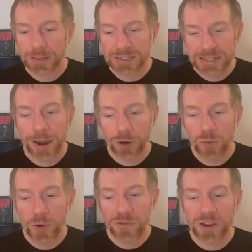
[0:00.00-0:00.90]
The Tarot
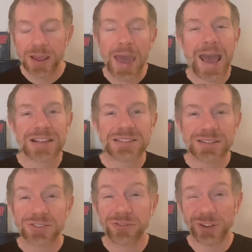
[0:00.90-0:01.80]
movie has
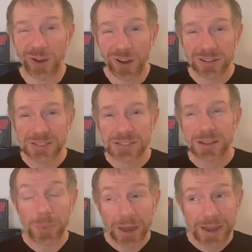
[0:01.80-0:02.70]
its flaws,
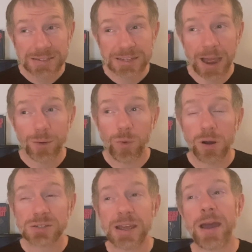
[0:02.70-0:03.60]
but I
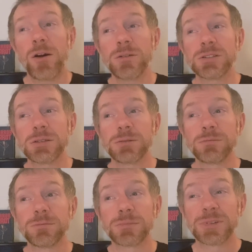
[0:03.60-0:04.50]
walked out
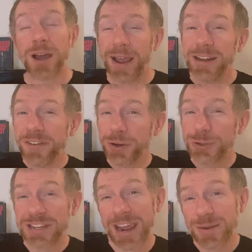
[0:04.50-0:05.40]
kind of
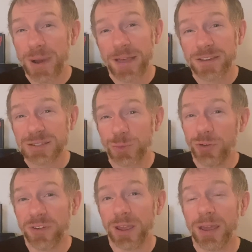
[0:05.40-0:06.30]
entertained by this
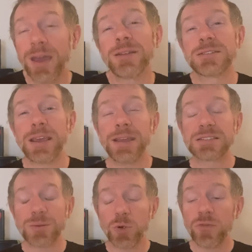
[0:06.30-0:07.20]
movie. It's
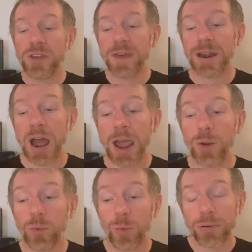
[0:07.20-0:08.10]
a movie that I
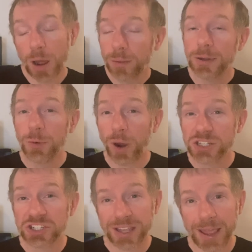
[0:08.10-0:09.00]
will probably
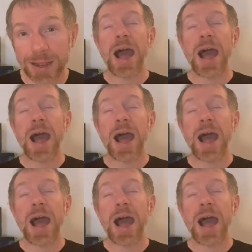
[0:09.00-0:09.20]
watch again.